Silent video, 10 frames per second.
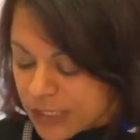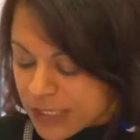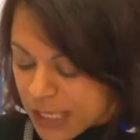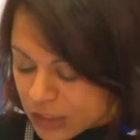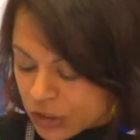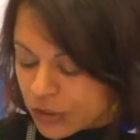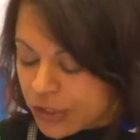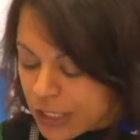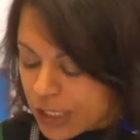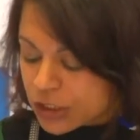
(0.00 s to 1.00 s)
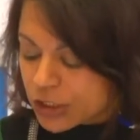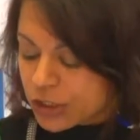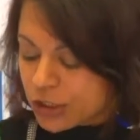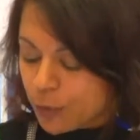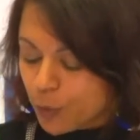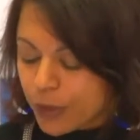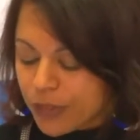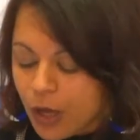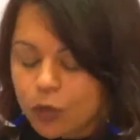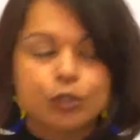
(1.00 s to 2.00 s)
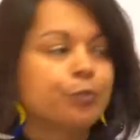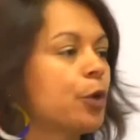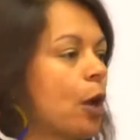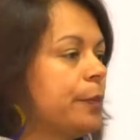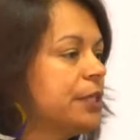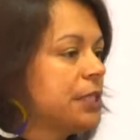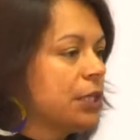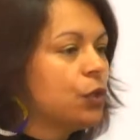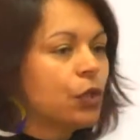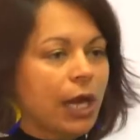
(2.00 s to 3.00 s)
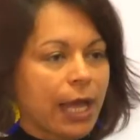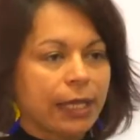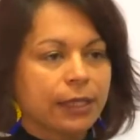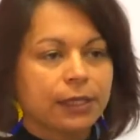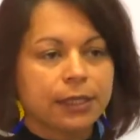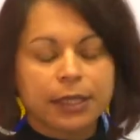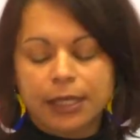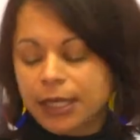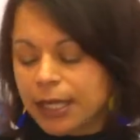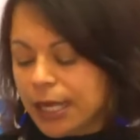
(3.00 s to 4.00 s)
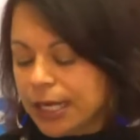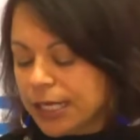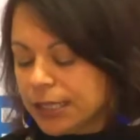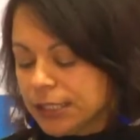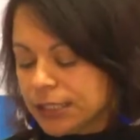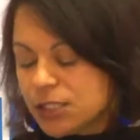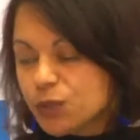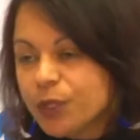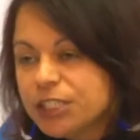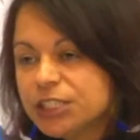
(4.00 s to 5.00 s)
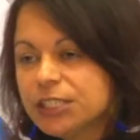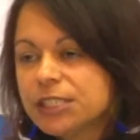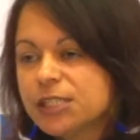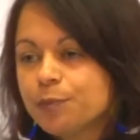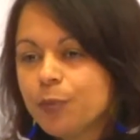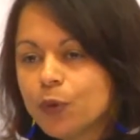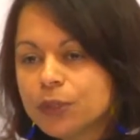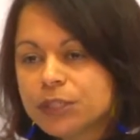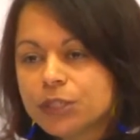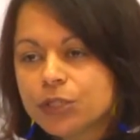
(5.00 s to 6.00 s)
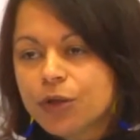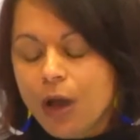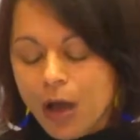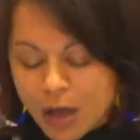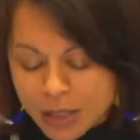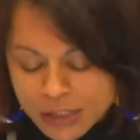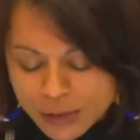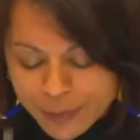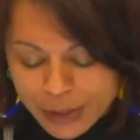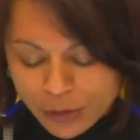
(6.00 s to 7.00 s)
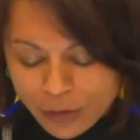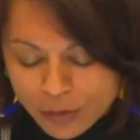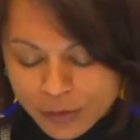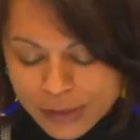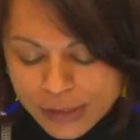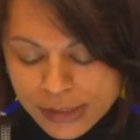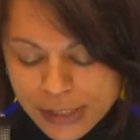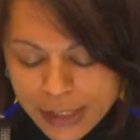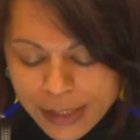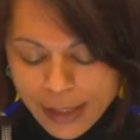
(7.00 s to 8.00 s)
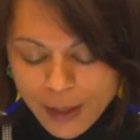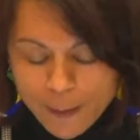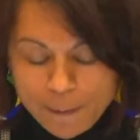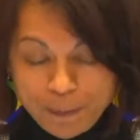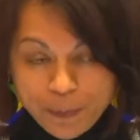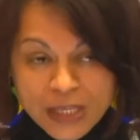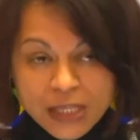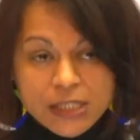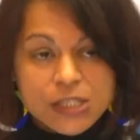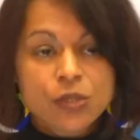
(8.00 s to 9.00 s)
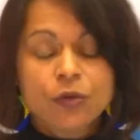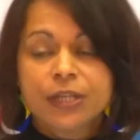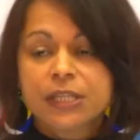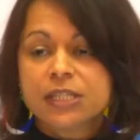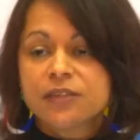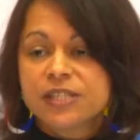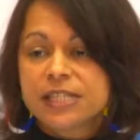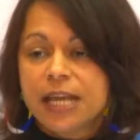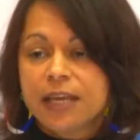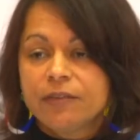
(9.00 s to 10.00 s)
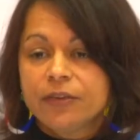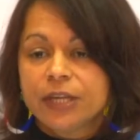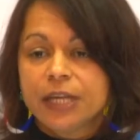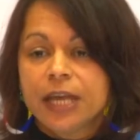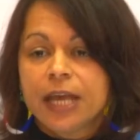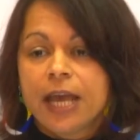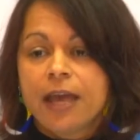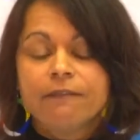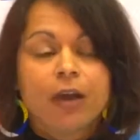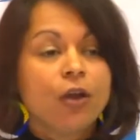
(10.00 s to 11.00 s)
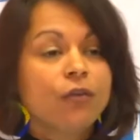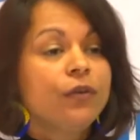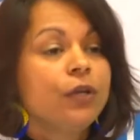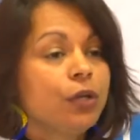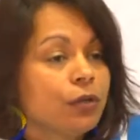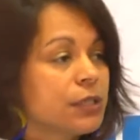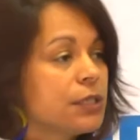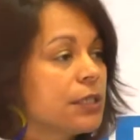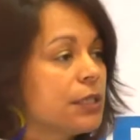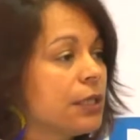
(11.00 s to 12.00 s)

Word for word: sexual relationship with owned property look like? And I think this question is important to ask because um, historians of slavery have overlooked